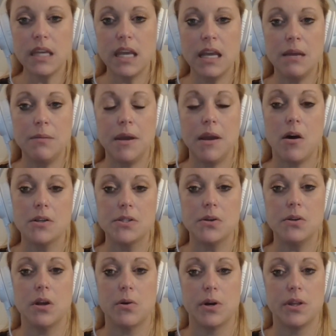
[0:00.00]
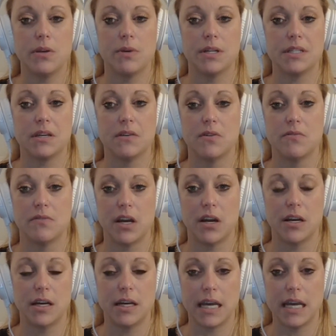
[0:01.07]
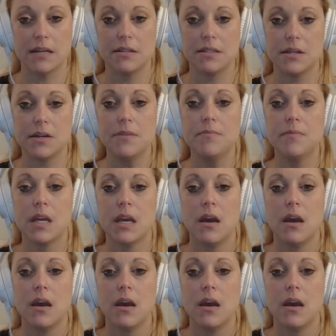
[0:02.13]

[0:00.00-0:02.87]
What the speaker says: And it may also lower the risk of ovarian cancer.